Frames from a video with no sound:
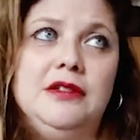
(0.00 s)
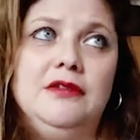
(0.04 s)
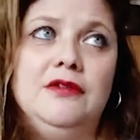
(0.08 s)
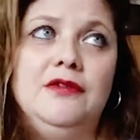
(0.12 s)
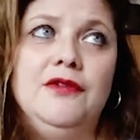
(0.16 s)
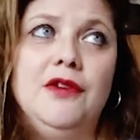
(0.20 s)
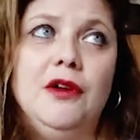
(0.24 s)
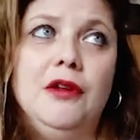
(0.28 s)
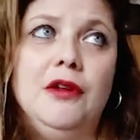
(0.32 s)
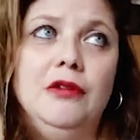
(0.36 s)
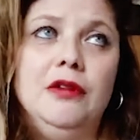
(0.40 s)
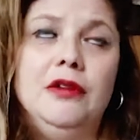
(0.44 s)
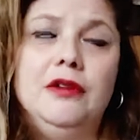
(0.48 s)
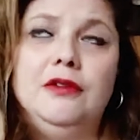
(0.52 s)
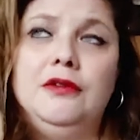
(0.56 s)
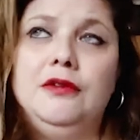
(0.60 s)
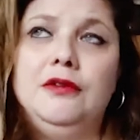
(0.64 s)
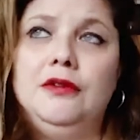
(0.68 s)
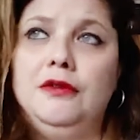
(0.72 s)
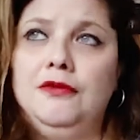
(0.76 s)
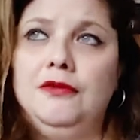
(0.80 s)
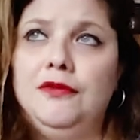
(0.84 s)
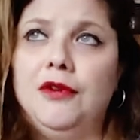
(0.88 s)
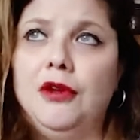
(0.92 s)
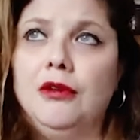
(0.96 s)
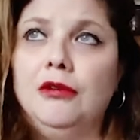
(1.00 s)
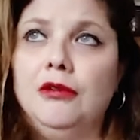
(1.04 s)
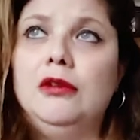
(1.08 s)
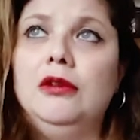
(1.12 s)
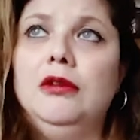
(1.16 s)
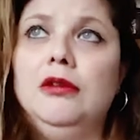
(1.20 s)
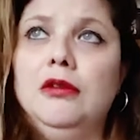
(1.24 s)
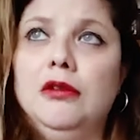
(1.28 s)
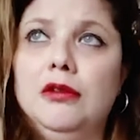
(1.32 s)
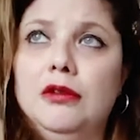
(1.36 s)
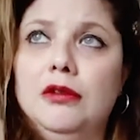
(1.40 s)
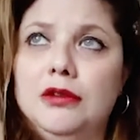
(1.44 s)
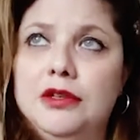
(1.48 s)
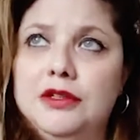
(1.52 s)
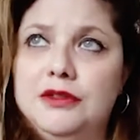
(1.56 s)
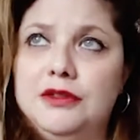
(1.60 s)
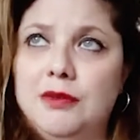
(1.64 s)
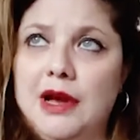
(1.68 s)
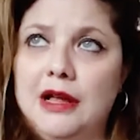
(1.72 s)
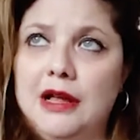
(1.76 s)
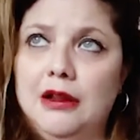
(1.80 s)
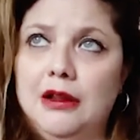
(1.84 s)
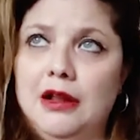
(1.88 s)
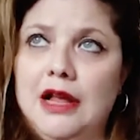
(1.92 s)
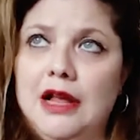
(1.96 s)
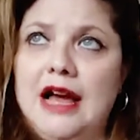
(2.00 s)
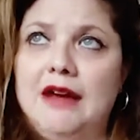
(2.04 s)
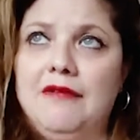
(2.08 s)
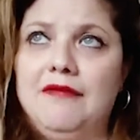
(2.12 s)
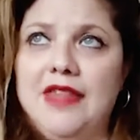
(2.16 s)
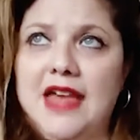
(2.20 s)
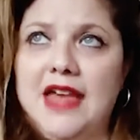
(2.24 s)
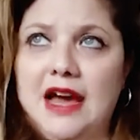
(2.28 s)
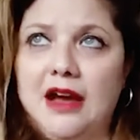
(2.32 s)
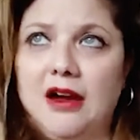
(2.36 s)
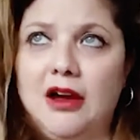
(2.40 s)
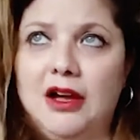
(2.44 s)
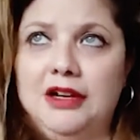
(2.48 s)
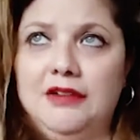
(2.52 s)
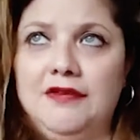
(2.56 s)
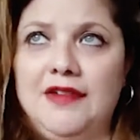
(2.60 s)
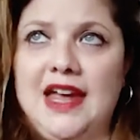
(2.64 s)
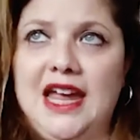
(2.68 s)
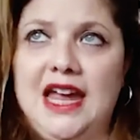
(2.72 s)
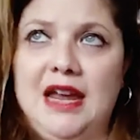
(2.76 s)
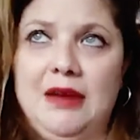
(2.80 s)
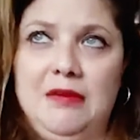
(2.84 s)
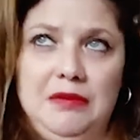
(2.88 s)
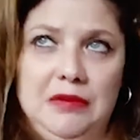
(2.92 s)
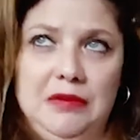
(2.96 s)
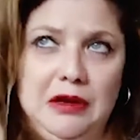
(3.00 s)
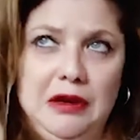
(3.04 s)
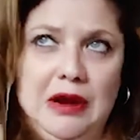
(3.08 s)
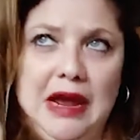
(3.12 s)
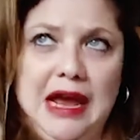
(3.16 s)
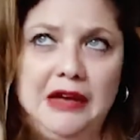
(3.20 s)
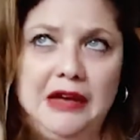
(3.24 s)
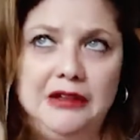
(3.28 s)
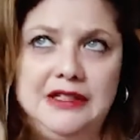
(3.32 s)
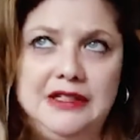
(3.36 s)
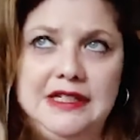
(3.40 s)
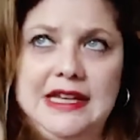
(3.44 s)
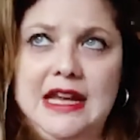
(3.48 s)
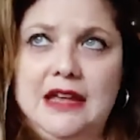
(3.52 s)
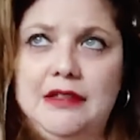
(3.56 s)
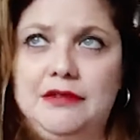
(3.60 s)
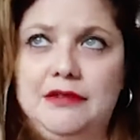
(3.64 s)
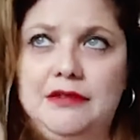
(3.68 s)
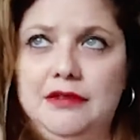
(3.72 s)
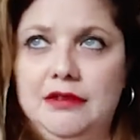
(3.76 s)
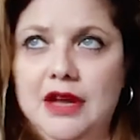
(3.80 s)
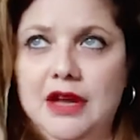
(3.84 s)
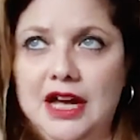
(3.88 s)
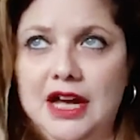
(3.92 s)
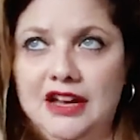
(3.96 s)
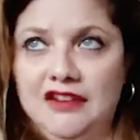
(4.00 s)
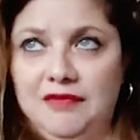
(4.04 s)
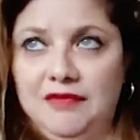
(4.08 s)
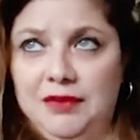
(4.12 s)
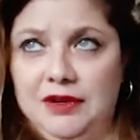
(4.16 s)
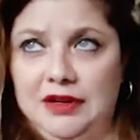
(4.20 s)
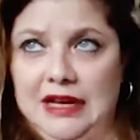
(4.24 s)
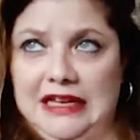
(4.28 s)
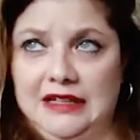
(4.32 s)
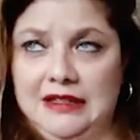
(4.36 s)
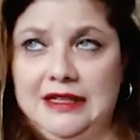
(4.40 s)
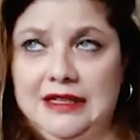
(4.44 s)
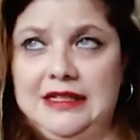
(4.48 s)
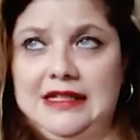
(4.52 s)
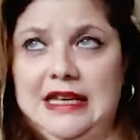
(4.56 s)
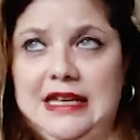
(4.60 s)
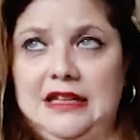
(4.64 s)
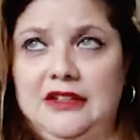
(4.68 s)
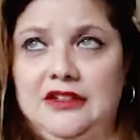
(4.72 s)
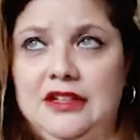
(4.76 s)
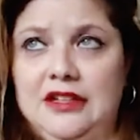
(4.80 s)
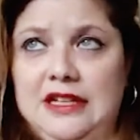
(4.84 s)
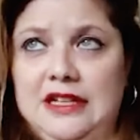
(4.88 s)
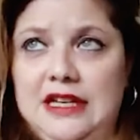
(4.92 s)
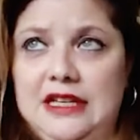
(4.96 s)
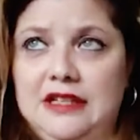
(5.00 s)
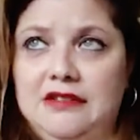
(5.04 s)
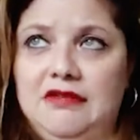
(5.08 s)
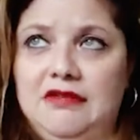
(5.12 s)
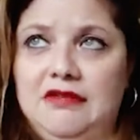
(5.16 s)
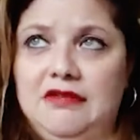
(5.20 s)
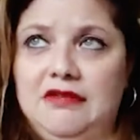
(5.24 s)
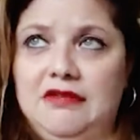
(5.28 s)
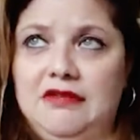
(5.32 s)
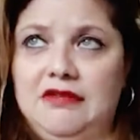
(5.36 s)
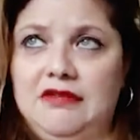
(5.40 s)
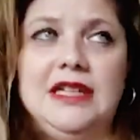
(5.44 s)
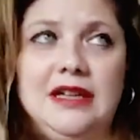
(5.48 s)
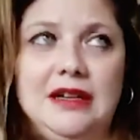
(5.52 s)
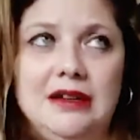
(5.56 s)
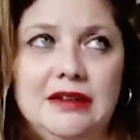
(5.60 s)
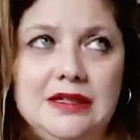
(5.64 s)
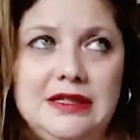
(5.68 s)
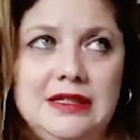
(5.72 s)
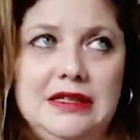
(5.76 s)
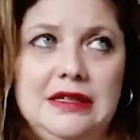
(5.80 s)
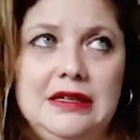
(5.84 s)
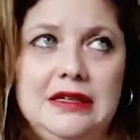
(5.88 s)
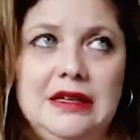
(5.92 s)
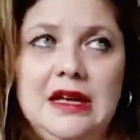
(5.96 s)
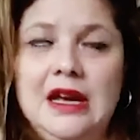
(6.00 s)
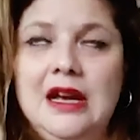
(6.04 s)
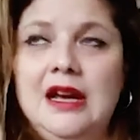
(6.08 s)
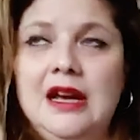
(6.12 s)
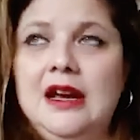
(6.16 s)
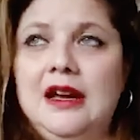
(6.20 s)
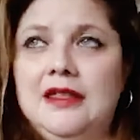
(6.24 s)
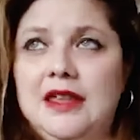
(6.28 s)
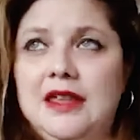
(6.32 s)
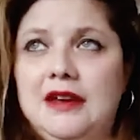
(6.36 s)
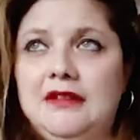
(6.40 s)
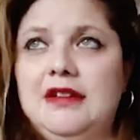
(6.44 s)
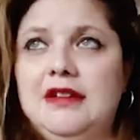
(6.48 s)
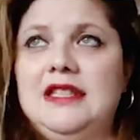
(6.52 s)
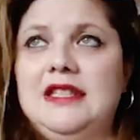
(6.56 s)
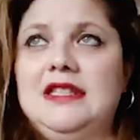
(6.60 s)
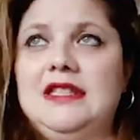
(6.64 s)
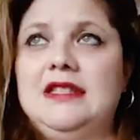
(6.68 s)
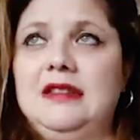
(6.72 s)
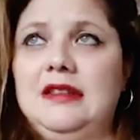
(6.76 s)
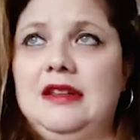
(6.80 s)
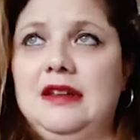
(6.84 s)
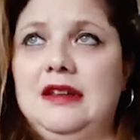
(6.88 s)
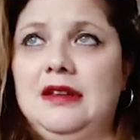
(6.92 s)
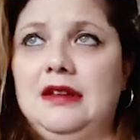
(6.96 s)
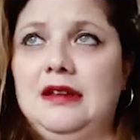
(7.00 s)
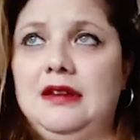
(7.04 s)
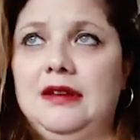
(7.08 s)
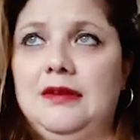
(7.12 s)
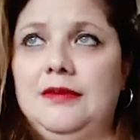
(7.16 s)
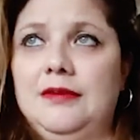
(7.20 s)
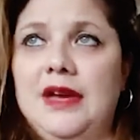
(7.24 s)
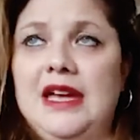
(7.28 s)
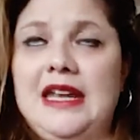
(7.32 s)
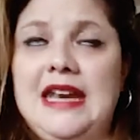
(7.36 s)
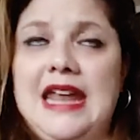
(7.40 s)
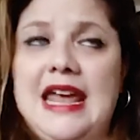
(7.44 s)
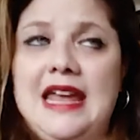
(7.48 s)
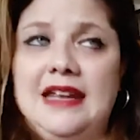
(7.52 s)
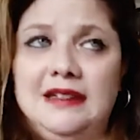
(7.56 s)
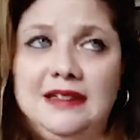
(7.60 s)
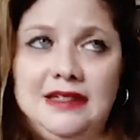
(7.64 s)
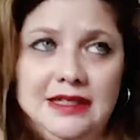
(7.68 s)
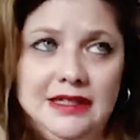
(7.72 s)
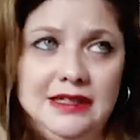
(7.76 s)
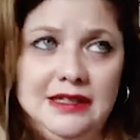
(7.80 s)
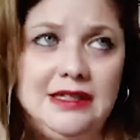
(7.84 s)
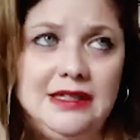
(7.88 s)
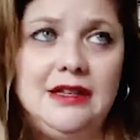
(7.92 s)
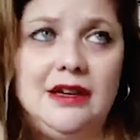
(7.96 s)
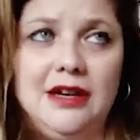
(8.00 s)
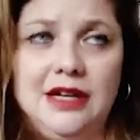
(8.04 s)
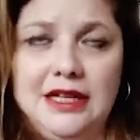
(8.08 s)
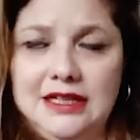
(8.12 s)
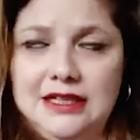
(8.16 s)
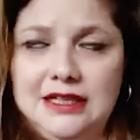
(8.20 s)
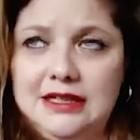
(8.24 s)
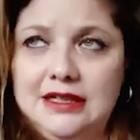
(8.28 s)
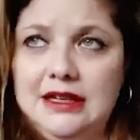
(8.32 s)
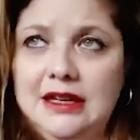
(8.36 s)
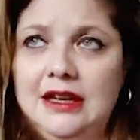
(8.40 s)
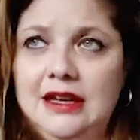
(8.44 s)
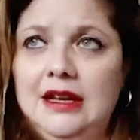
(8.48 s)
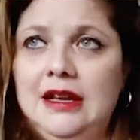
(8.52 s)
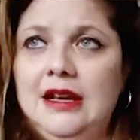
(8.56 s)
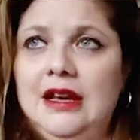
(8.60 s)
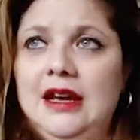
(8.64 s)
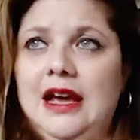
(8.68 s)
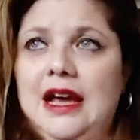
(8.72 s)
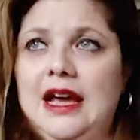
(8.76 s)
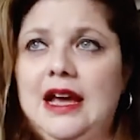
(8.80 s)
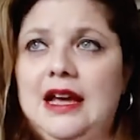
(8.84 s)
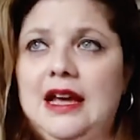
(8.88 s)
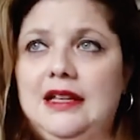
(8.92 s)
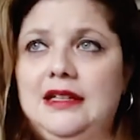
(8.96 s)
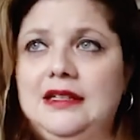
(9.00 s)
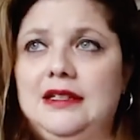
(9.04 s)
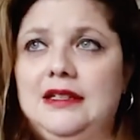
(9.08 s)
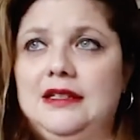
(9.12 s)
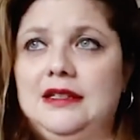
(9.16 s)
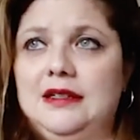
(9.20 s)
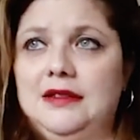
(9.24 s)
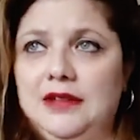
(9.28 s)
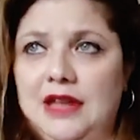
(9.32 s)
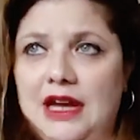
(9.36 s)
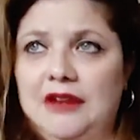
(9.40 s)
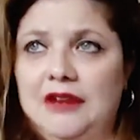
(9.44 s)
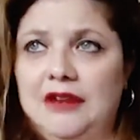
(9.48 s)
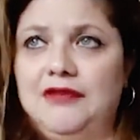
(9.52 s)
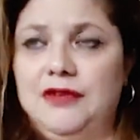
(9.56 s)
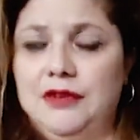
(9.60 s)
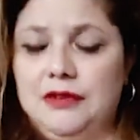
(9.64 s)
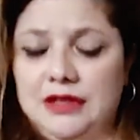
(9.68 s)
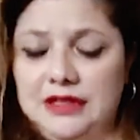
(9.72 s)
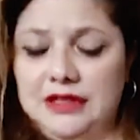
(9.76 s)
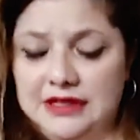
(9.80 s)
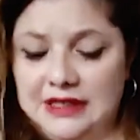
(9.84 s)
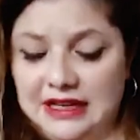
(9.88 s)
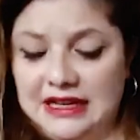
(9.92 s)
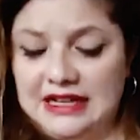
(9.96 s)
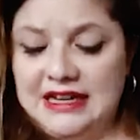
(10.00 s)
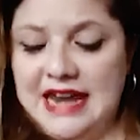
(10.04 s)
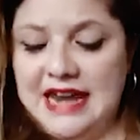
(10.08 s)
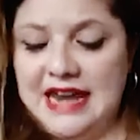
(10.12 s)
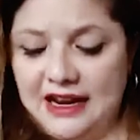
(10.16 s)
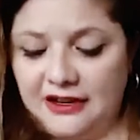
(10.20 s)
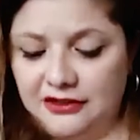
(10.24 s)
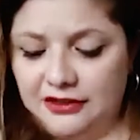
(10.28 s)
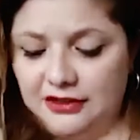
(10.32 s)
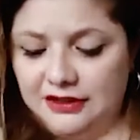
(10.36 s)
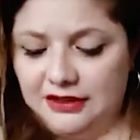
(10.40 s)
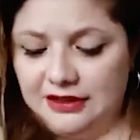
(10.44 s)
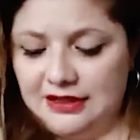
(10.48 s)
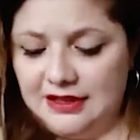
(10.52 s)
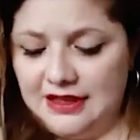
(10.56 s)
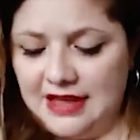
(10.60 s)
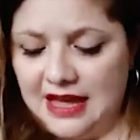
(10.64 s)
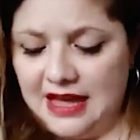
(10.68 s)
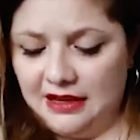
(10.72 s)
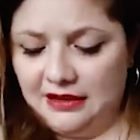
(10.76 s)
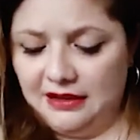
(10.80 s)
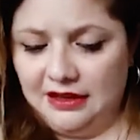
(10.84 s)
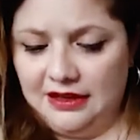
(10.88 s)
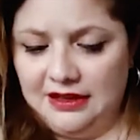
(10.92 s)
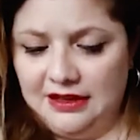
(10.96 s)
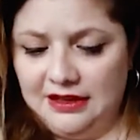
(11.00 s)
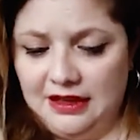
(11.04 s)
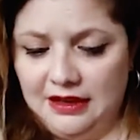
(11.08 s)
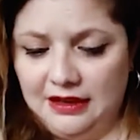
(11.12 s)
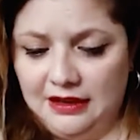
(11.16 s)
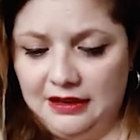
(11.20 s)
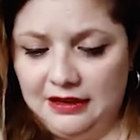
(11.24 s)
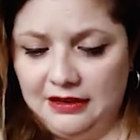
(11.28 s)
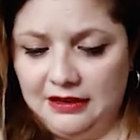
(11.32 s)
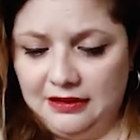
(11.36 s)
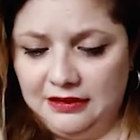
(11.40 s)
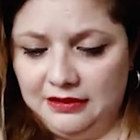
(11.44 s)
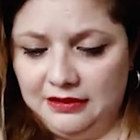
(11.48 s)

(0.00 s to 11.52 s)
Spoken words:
and folklore as well have that kind of aim, you know, how to get through life. But it's reminding us that there is an end in sight. And yeah, food is a connection to that, I think.